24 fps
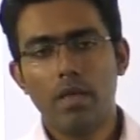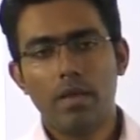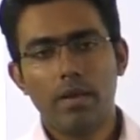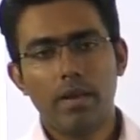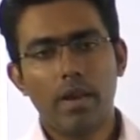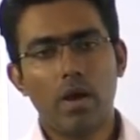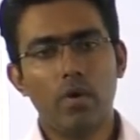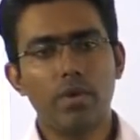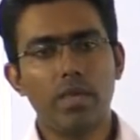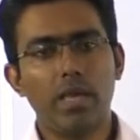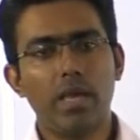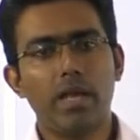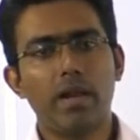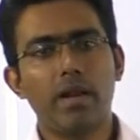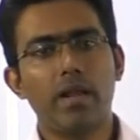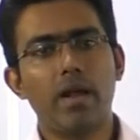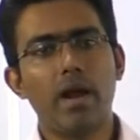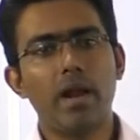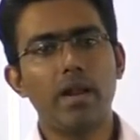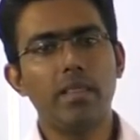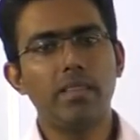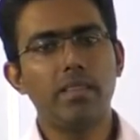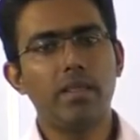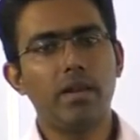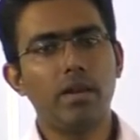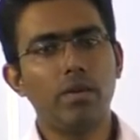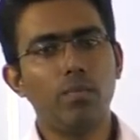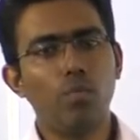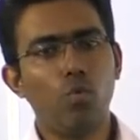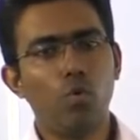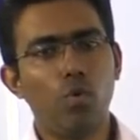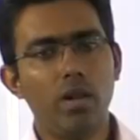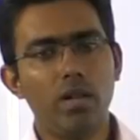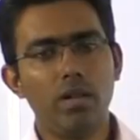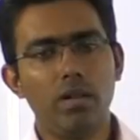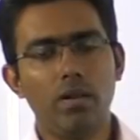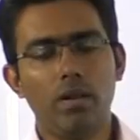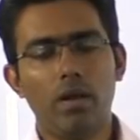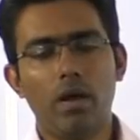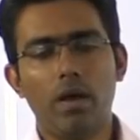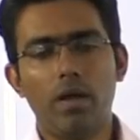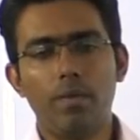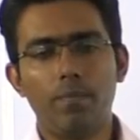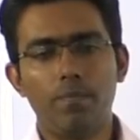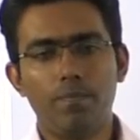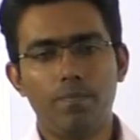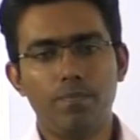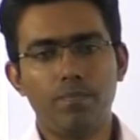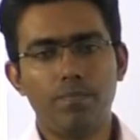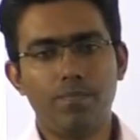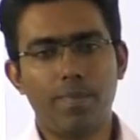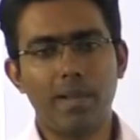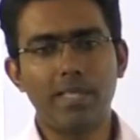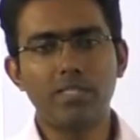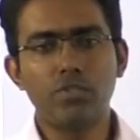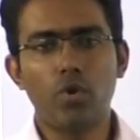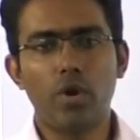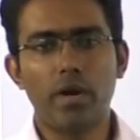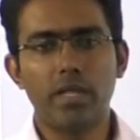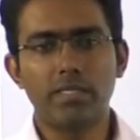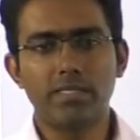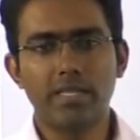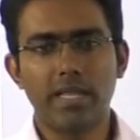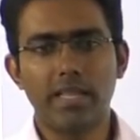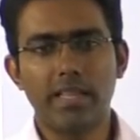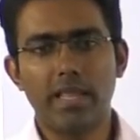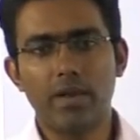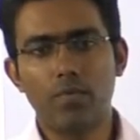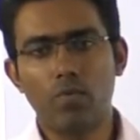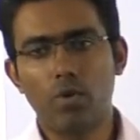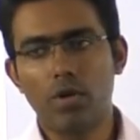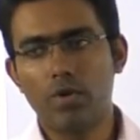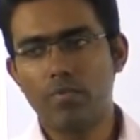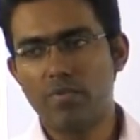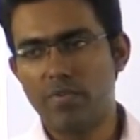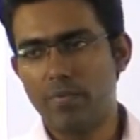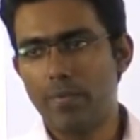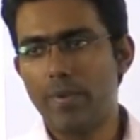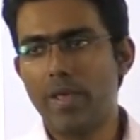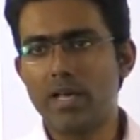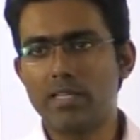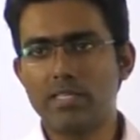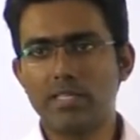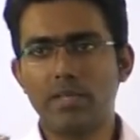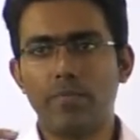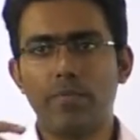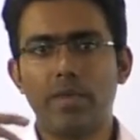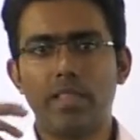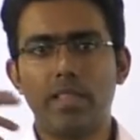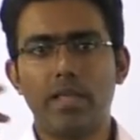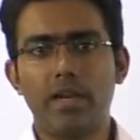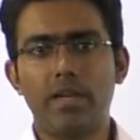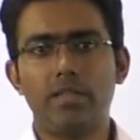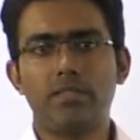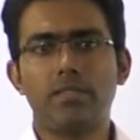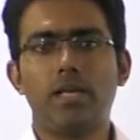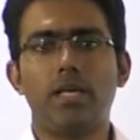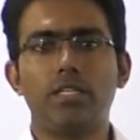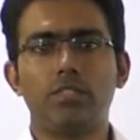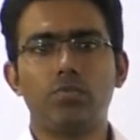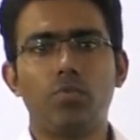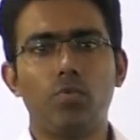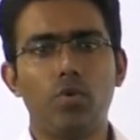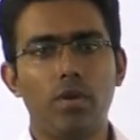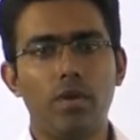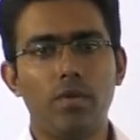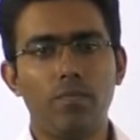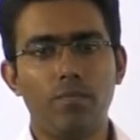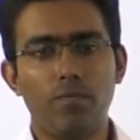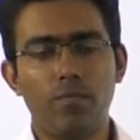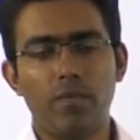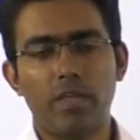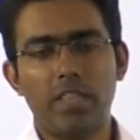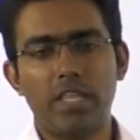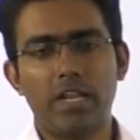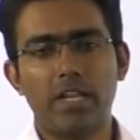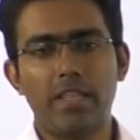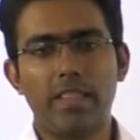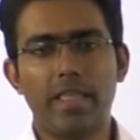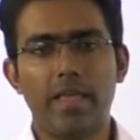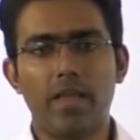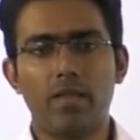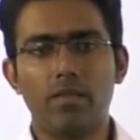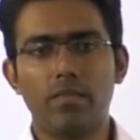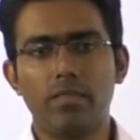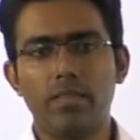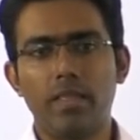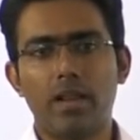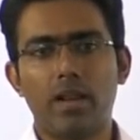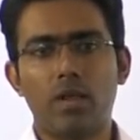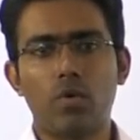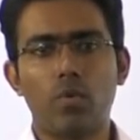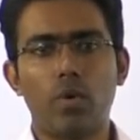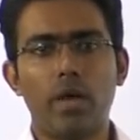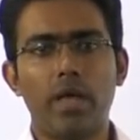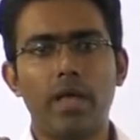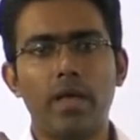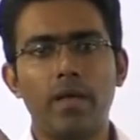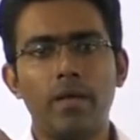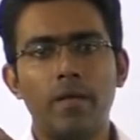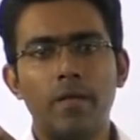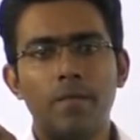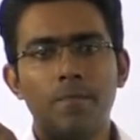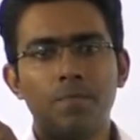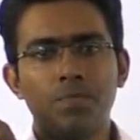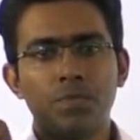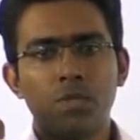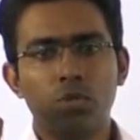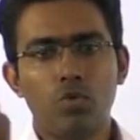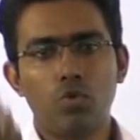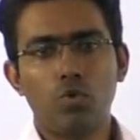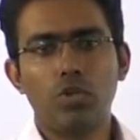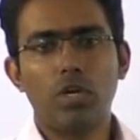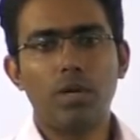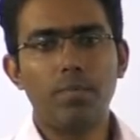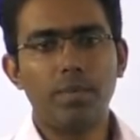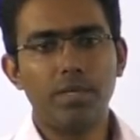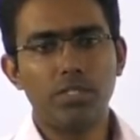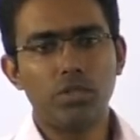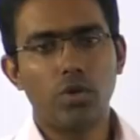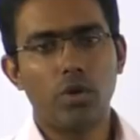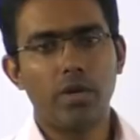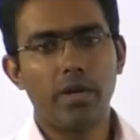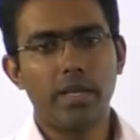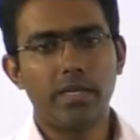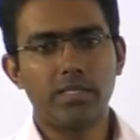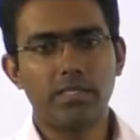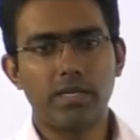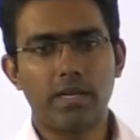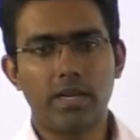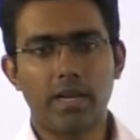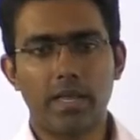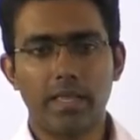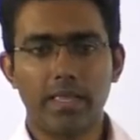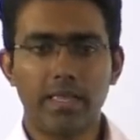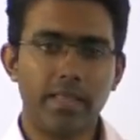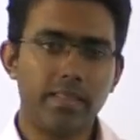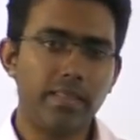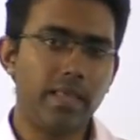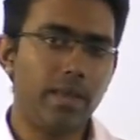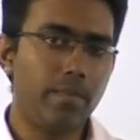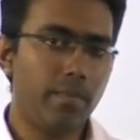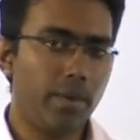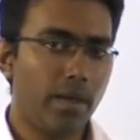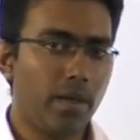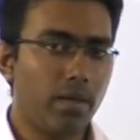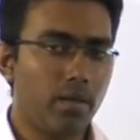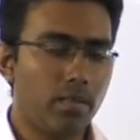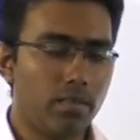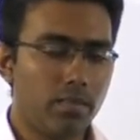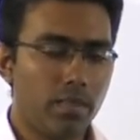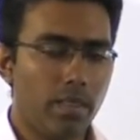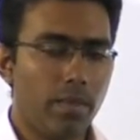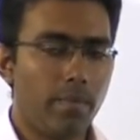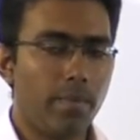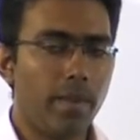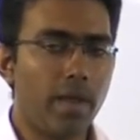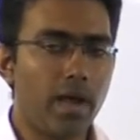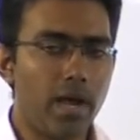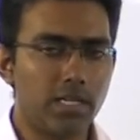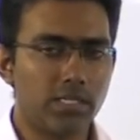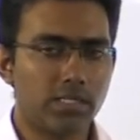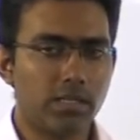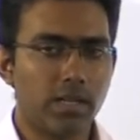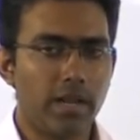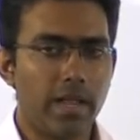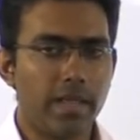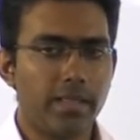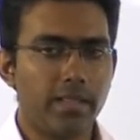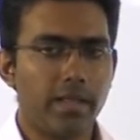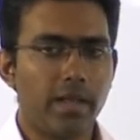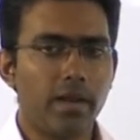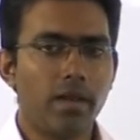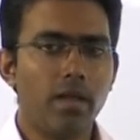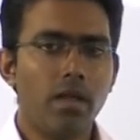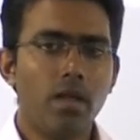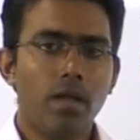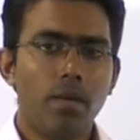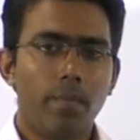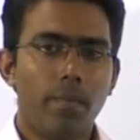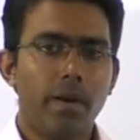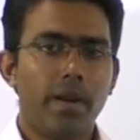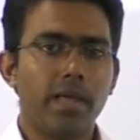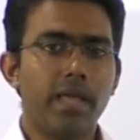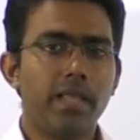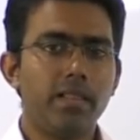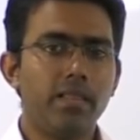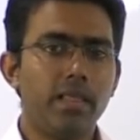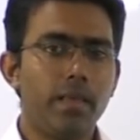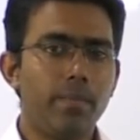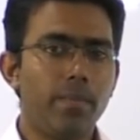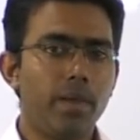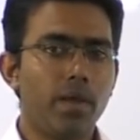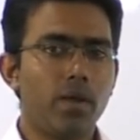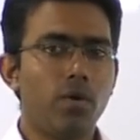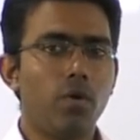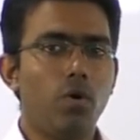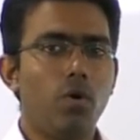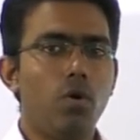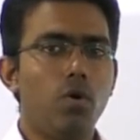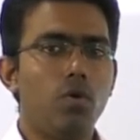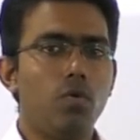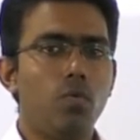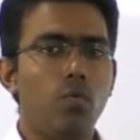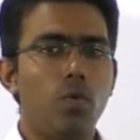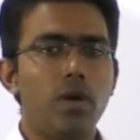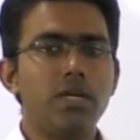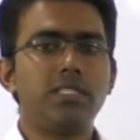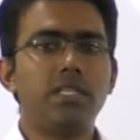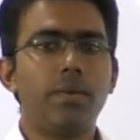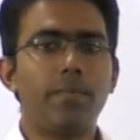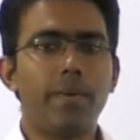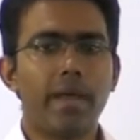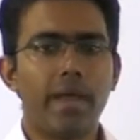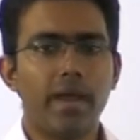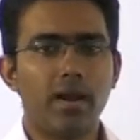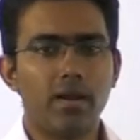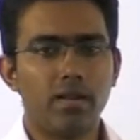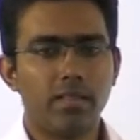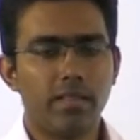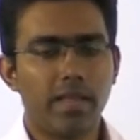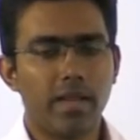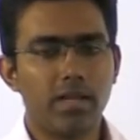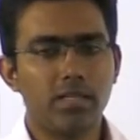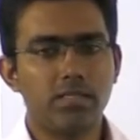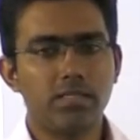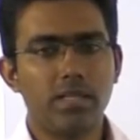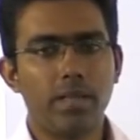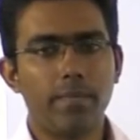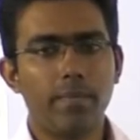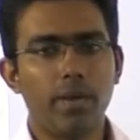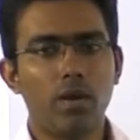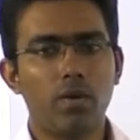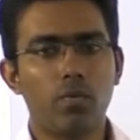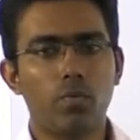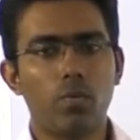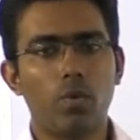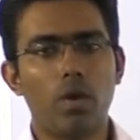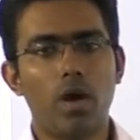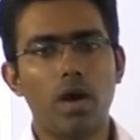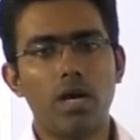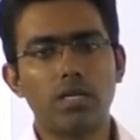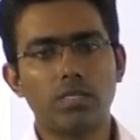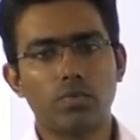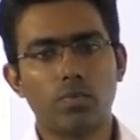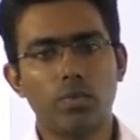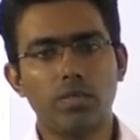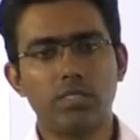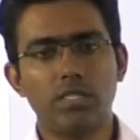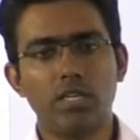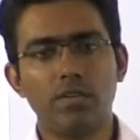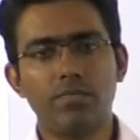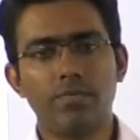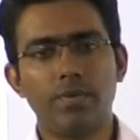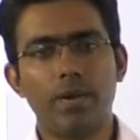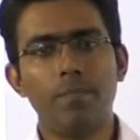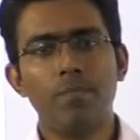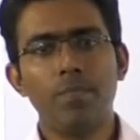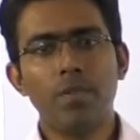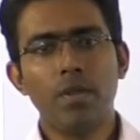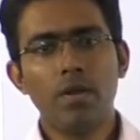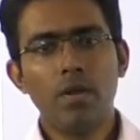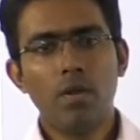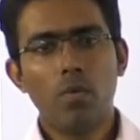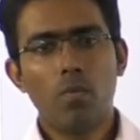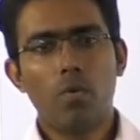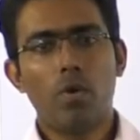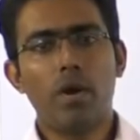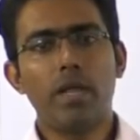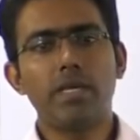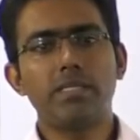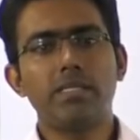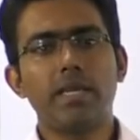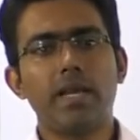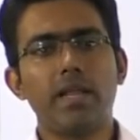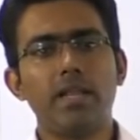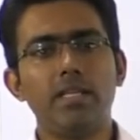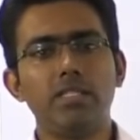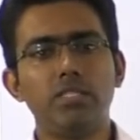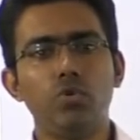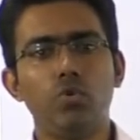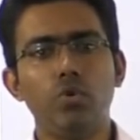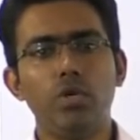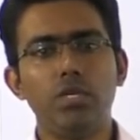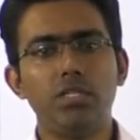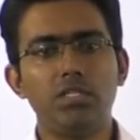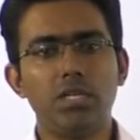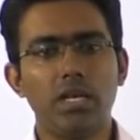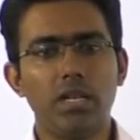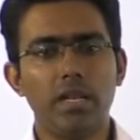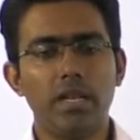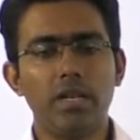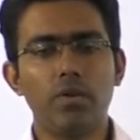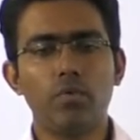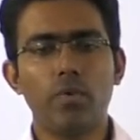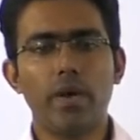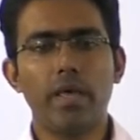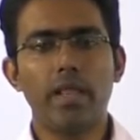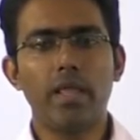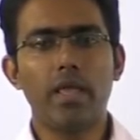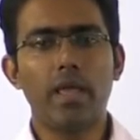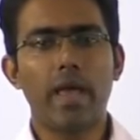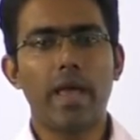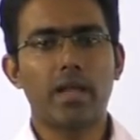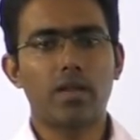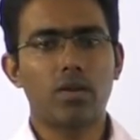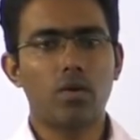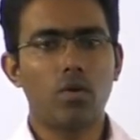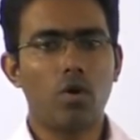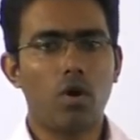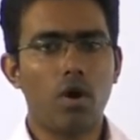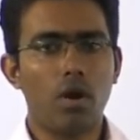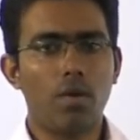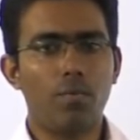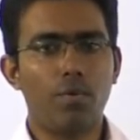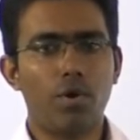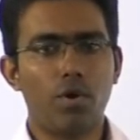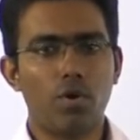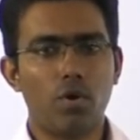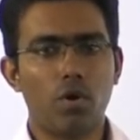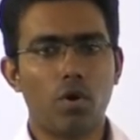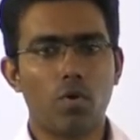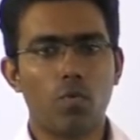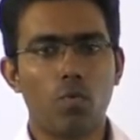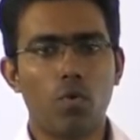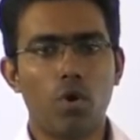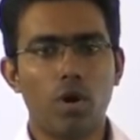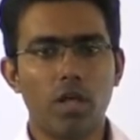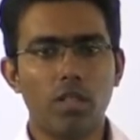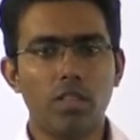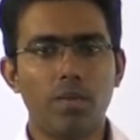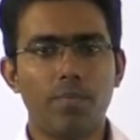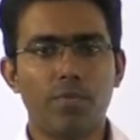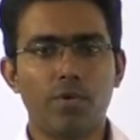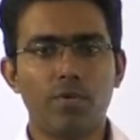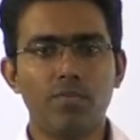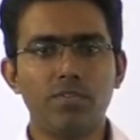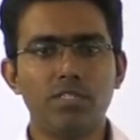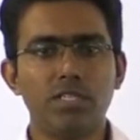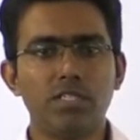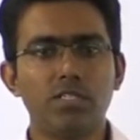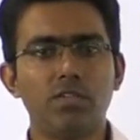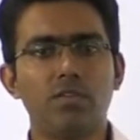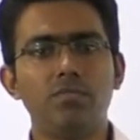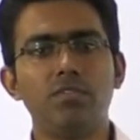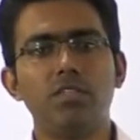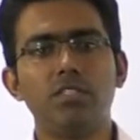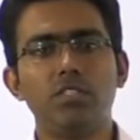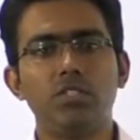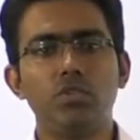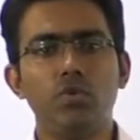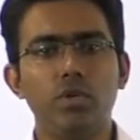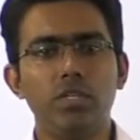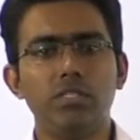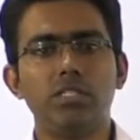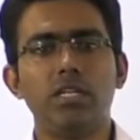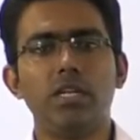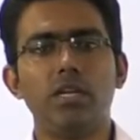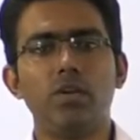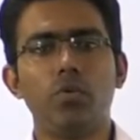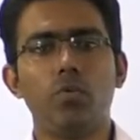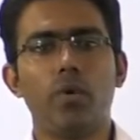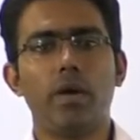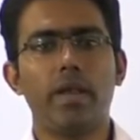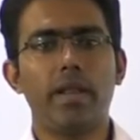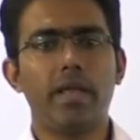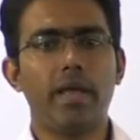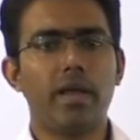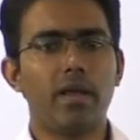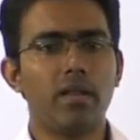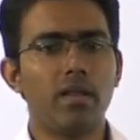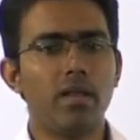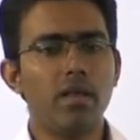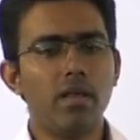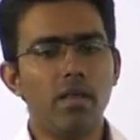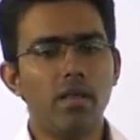Now here regarding the removal, please do understand that it would be asking whether it is asked for, whether they require two-third majority, etc. Yeah, they may ask like that. But again, they may go one step ahead. That is, they may ask questions from what exactly is Judicial Inquiry Act all about, or what are the provisions of this Judicial Inquiry Act.